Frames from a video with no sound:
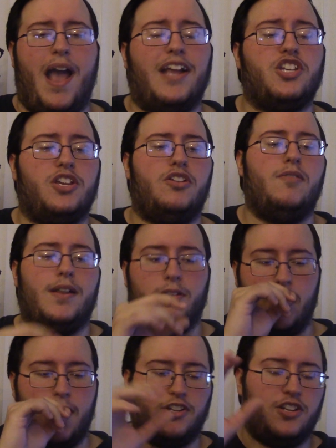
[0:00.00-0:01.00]
Actually, you know what?
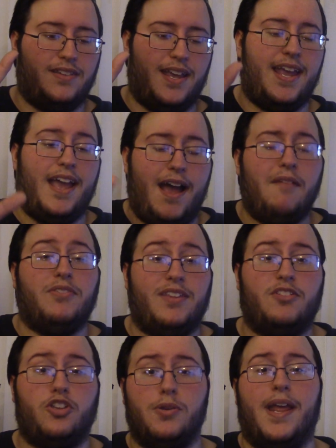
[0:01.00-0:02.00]
No, I should say yeah, I would
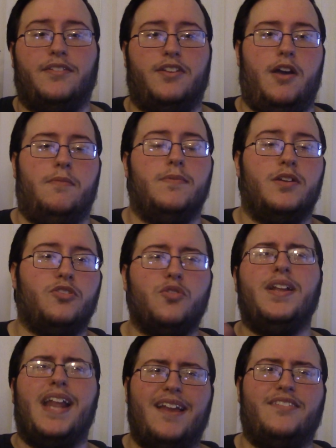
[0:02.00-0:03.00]
say 2 days ago.
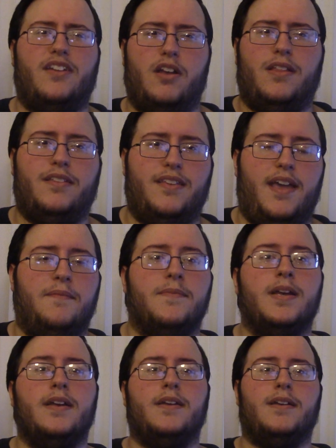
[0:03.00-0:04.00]
3 days ago, let's say.
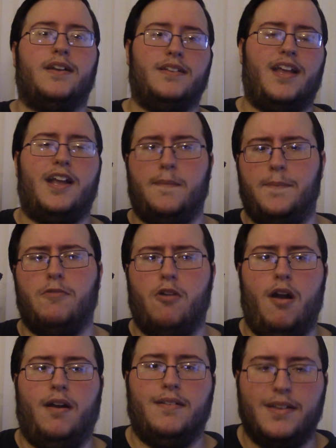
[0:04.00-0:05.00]
Cuz I could be
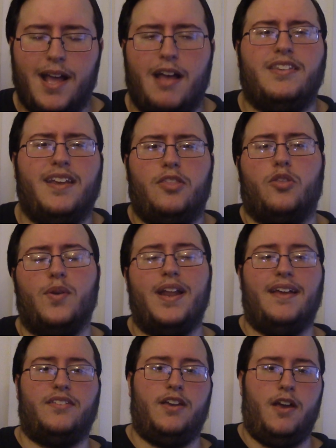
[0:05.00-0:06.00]
wrong. I'll say 3
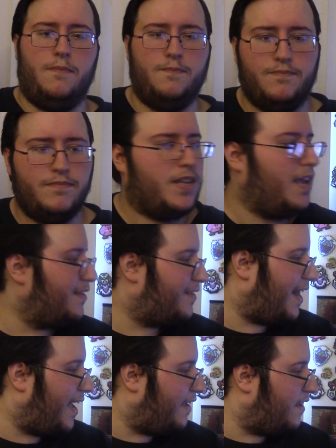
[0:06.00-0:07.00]
days ago.
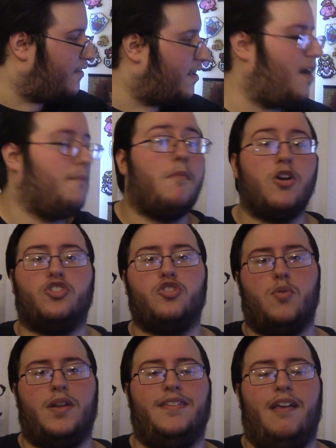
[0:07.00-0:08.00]
Today is uh, March
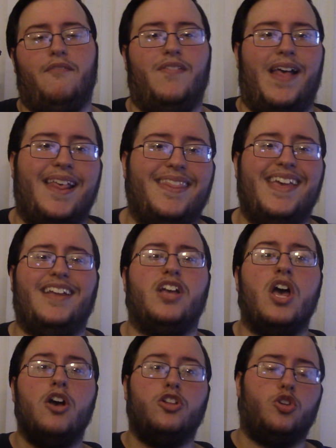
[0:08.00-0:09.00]
27th. I think
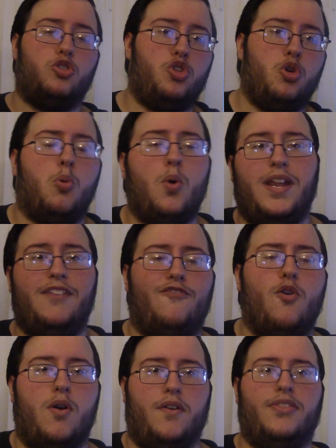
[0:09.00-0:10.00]
the
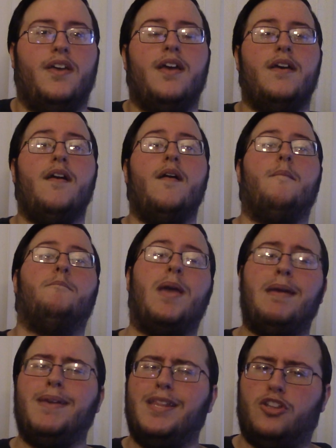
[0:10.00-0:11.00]
24th,
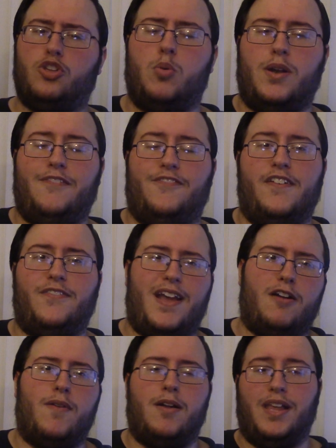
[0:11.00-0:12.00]
maybe the 25th
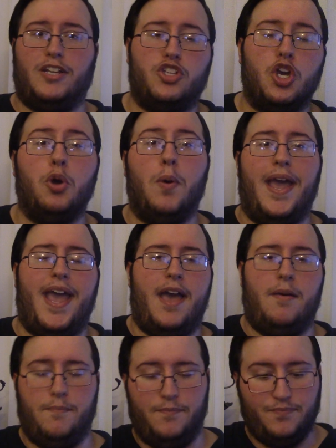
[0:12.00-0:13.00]
at around like 2
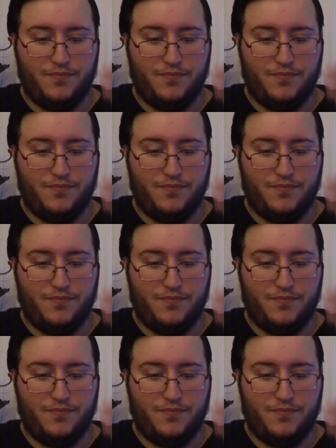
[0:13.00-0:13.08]
a.m.